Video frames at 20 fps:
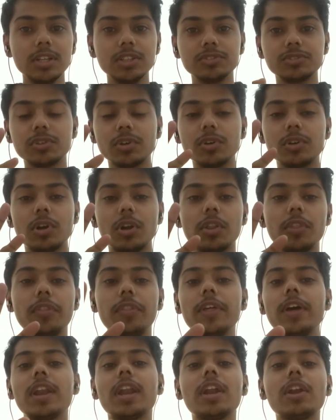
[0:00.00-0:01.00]
So
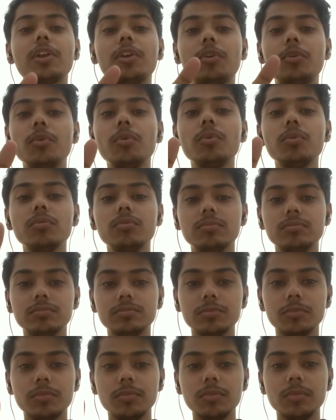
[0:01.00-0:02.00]
there are two
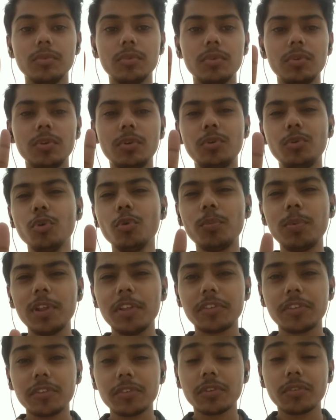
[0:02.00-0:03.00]

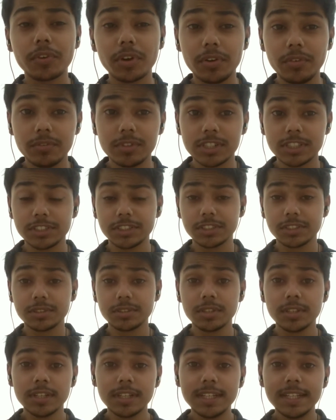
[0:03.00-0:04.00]
places of
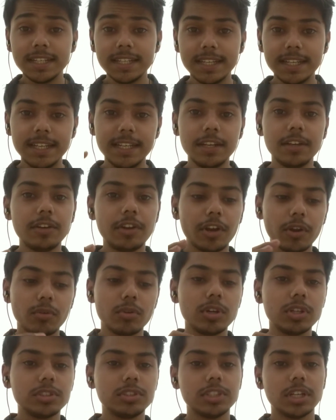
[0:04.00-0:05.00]
conversion in
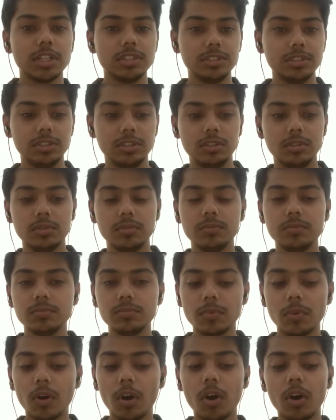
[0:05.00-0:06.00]
regular charging
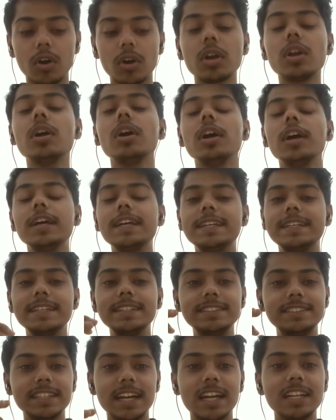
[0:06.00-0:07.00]
or
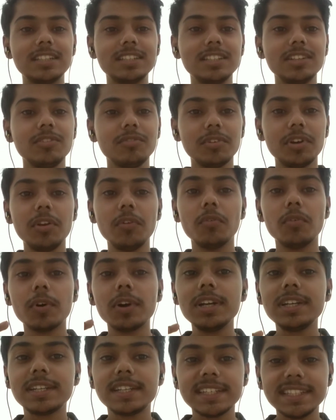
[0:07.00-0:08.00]
charging when
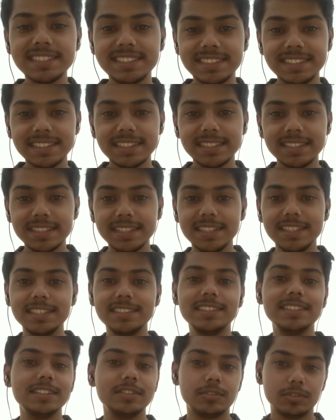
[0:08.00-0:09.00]
voltage
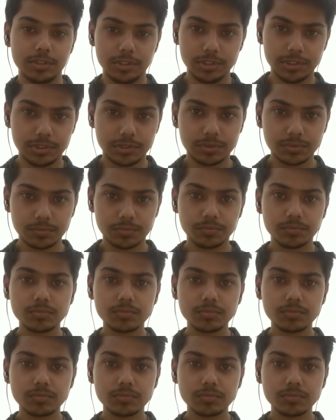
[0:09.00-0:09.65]
is increased.